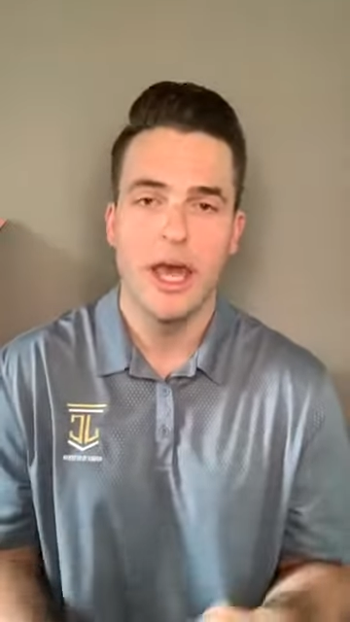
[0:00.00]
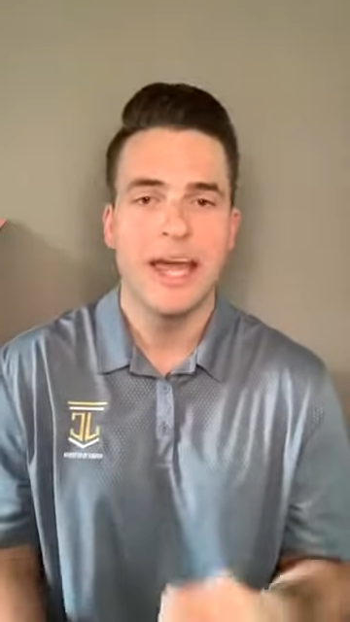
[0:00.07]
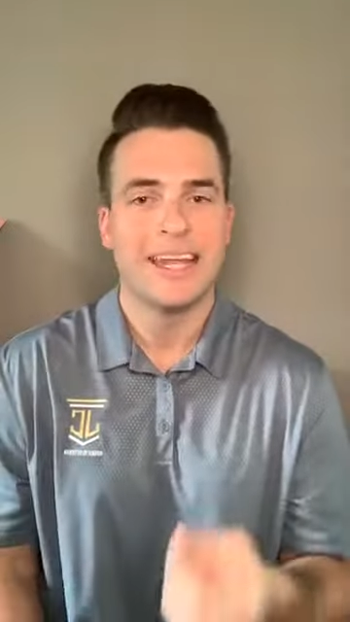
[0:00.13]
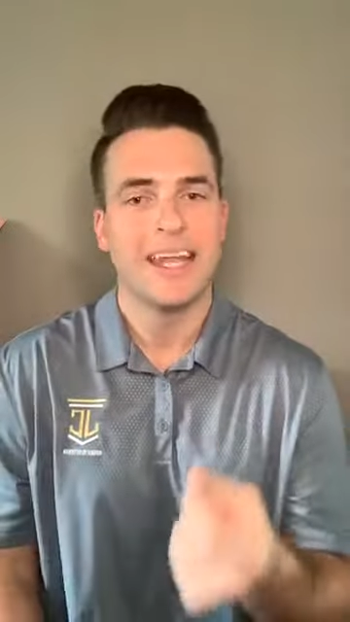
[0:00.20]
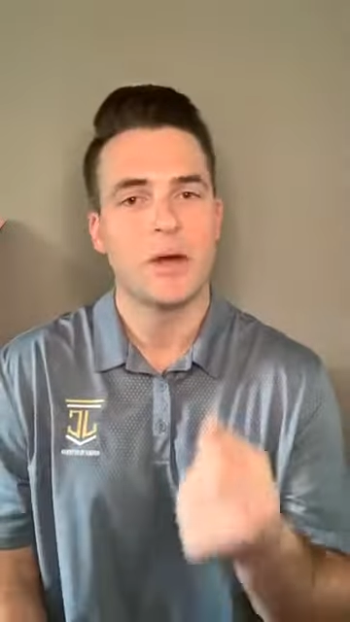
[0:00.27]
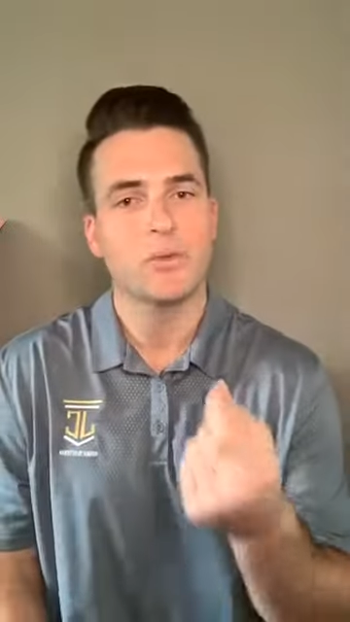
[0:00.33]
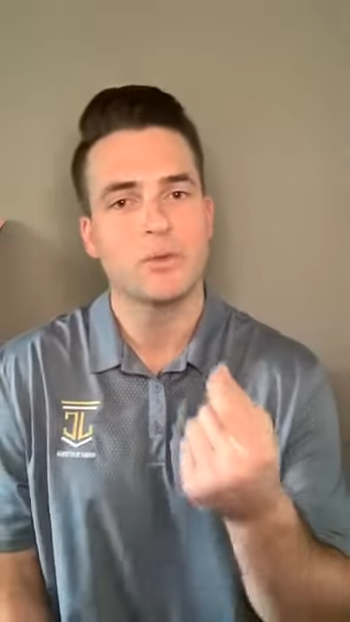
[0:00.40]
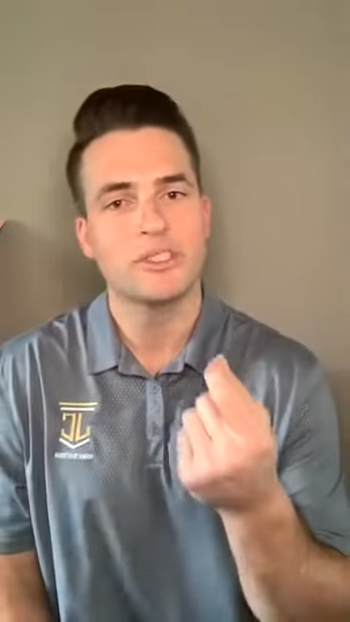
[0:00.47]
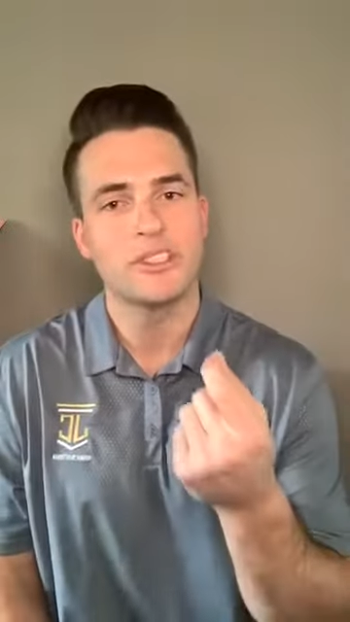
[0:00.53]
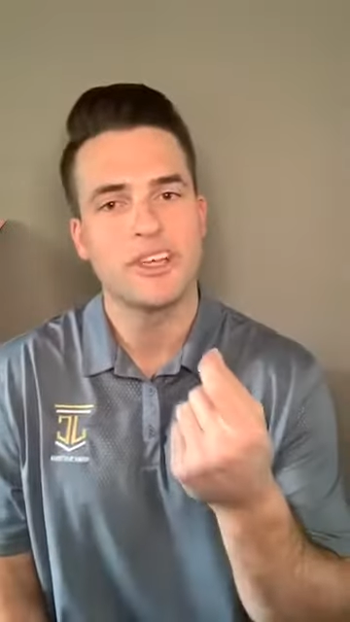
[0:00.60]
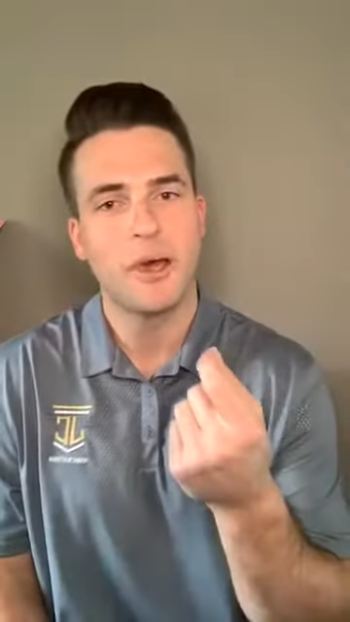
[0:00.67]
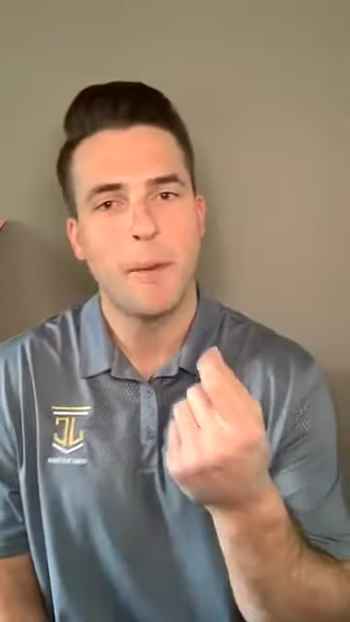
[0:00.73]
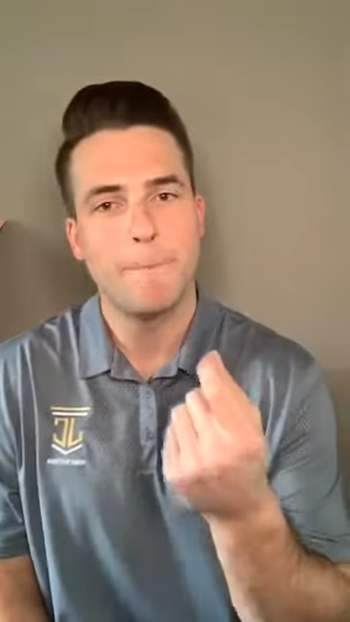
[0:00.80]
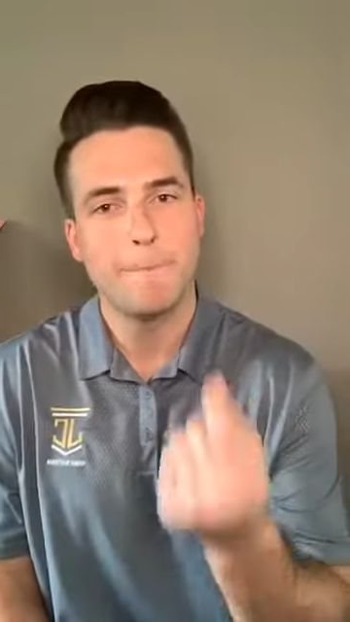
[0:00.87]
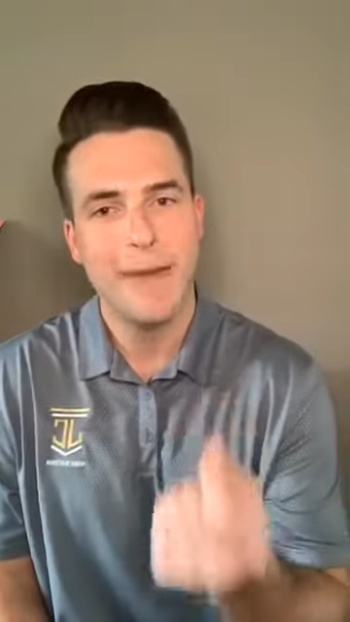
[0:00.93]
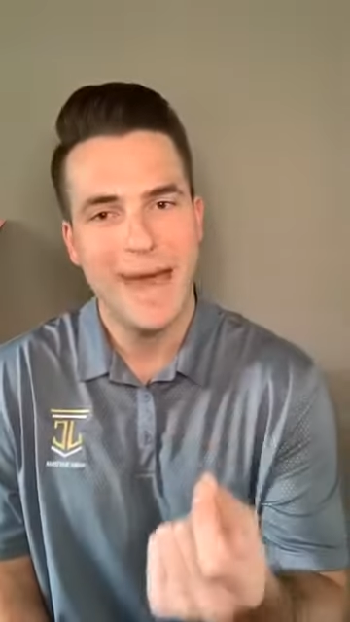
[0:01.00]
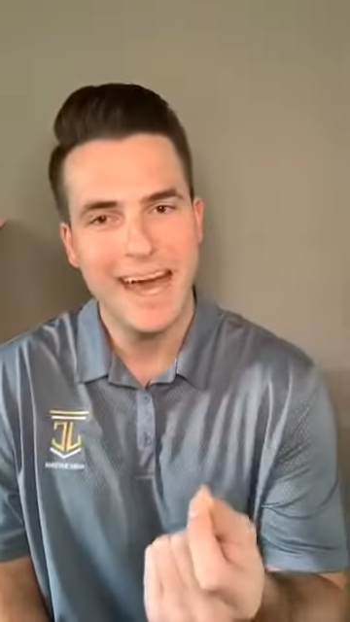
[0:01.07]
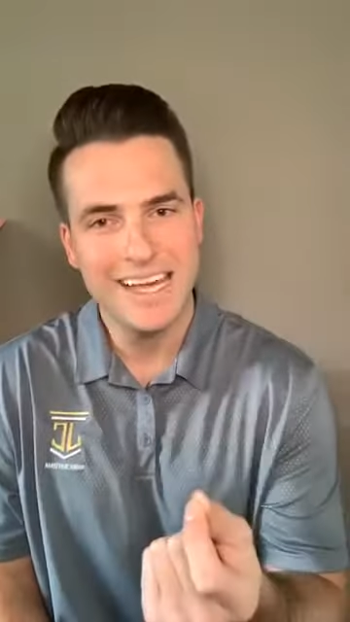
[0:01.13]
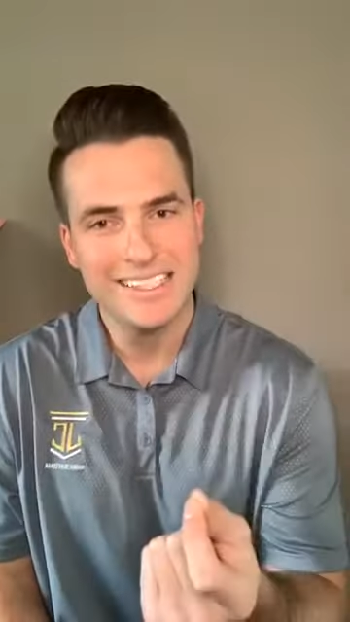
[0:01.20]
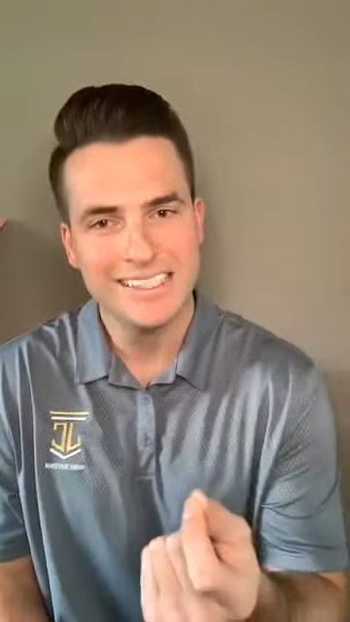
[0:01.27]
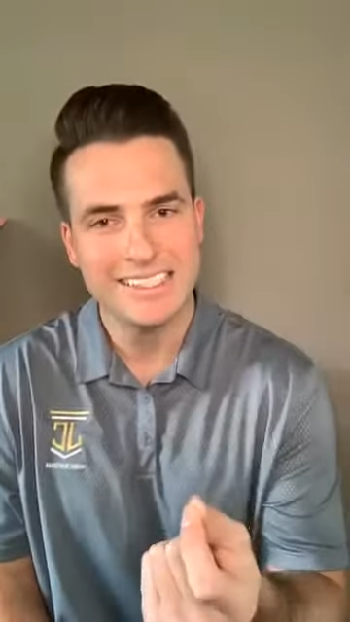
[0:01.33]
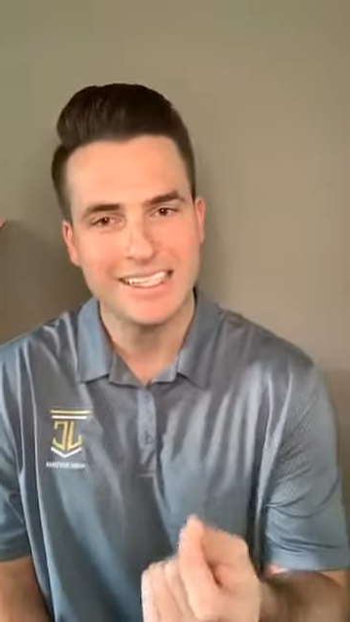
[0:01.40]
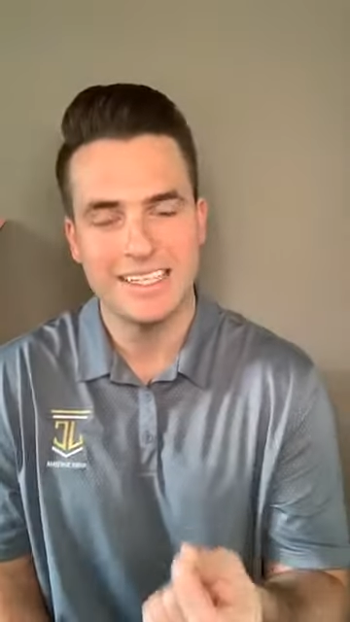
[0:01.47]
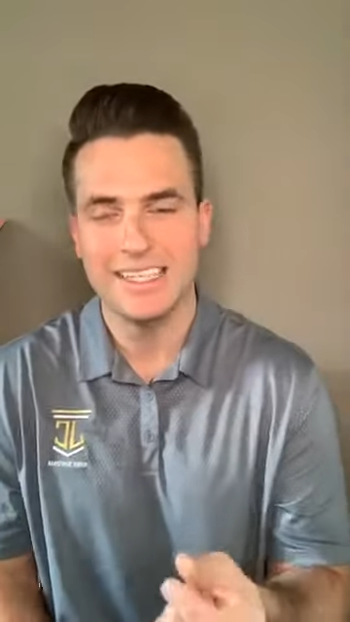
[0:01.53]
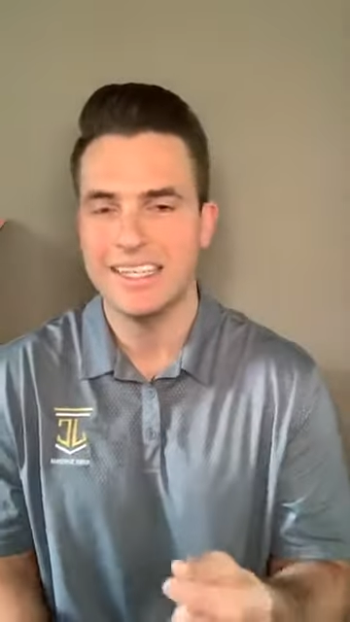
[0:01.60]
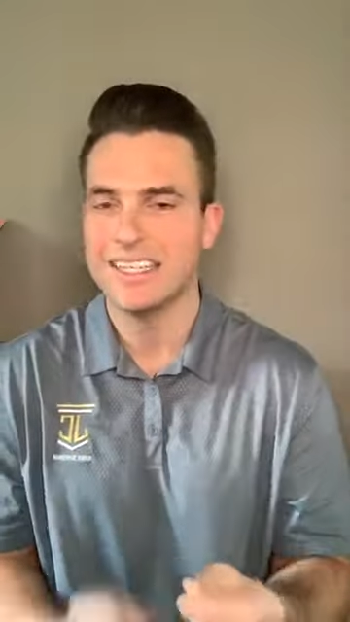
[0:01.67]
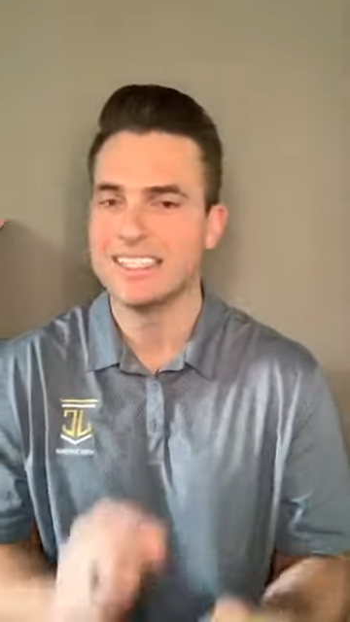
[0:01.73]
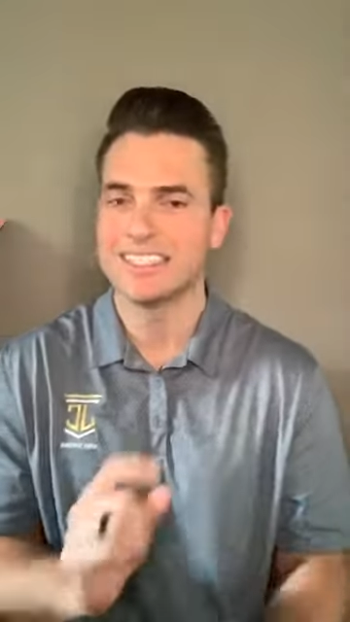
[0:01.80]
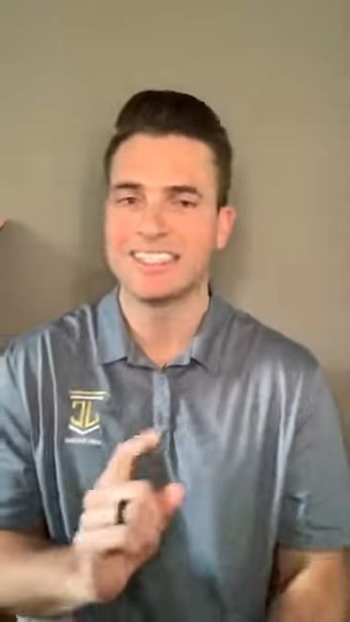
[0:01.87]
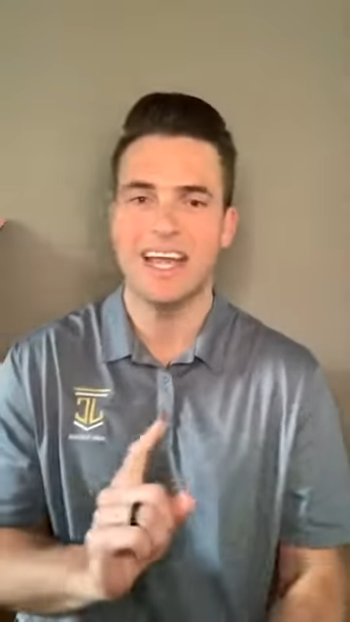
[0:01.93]
Now, risk capacity
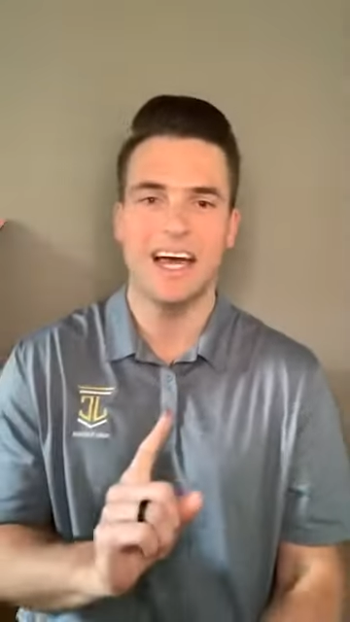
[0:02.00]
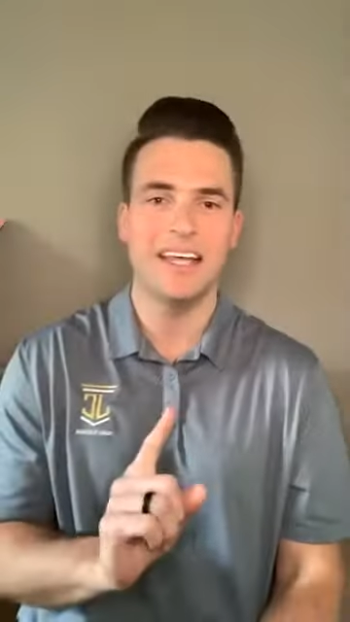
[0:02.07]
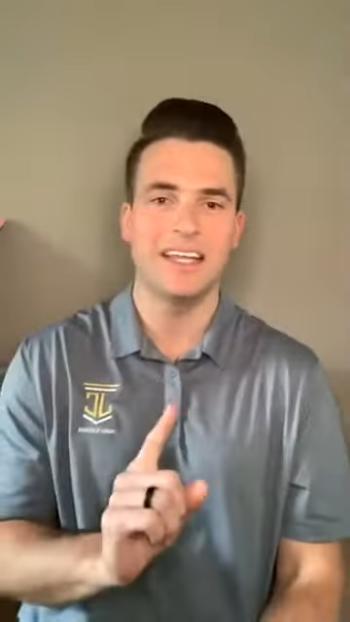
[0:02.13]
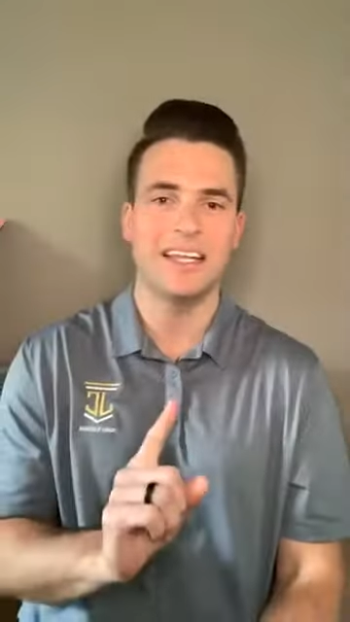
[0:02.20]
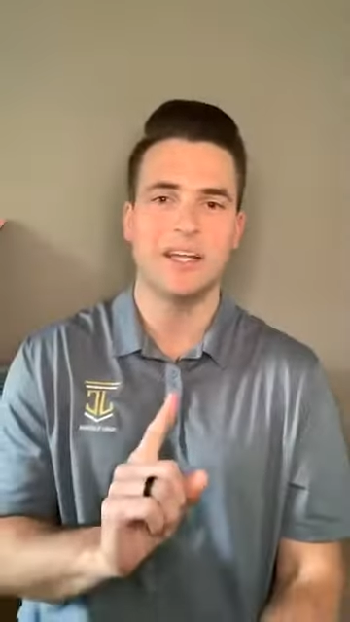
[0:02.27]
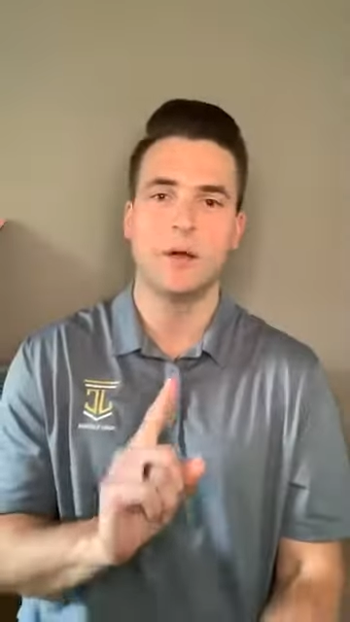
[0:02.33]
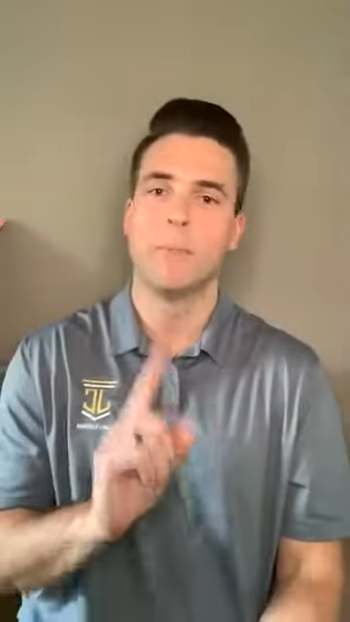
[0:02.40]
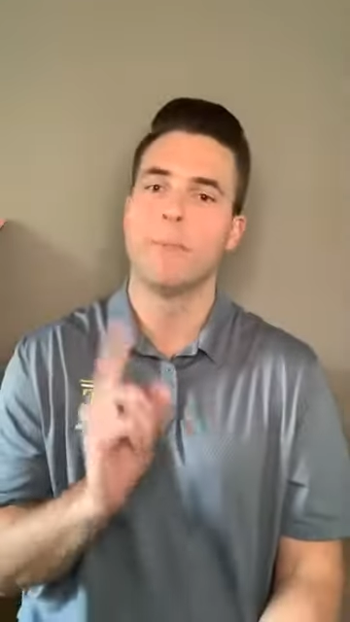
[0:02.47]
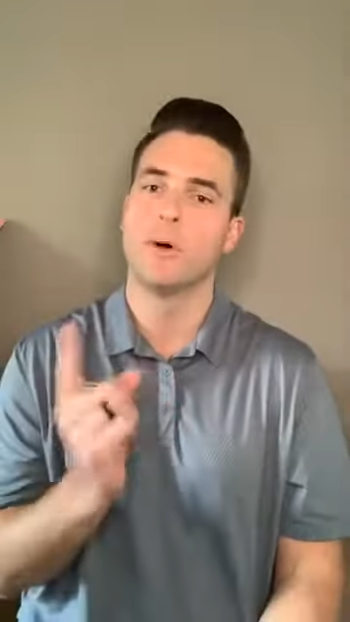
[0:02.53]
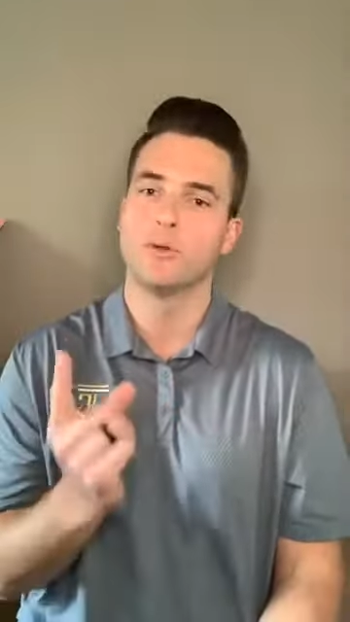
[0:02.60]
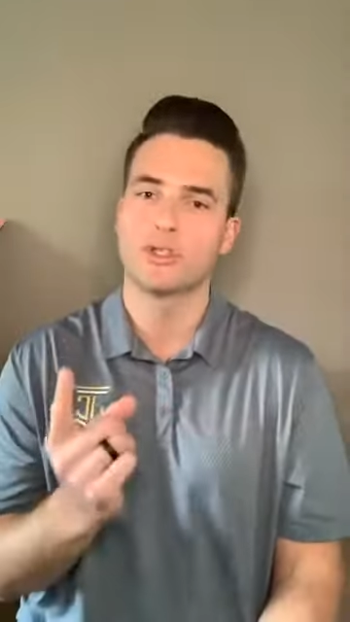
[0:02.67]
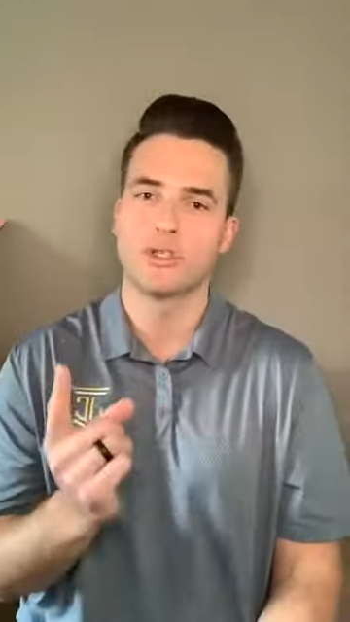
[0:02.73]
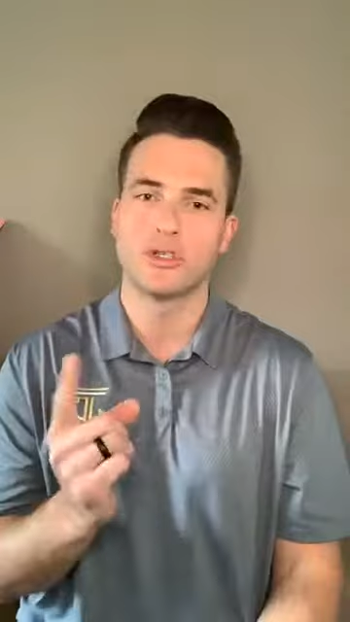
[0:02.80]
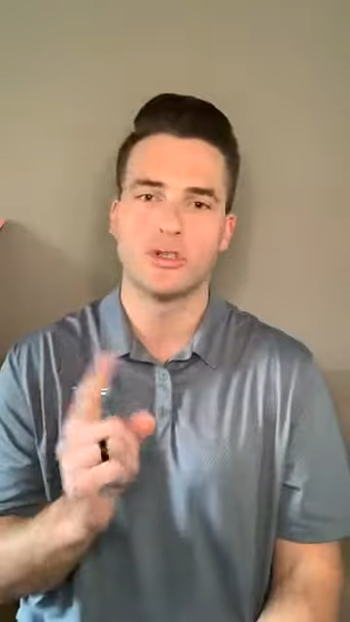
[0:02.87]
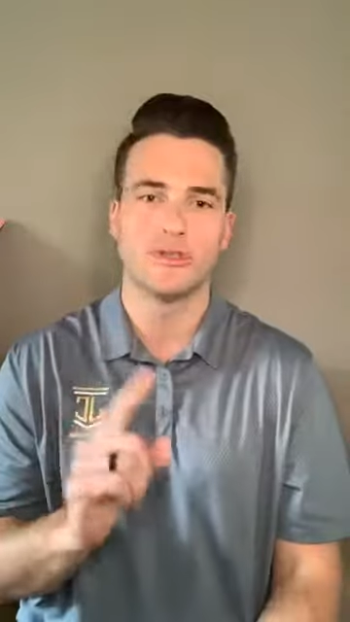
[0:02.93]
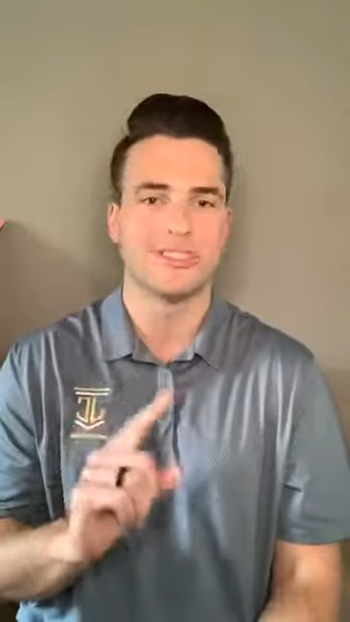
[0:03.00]
is not an emotional,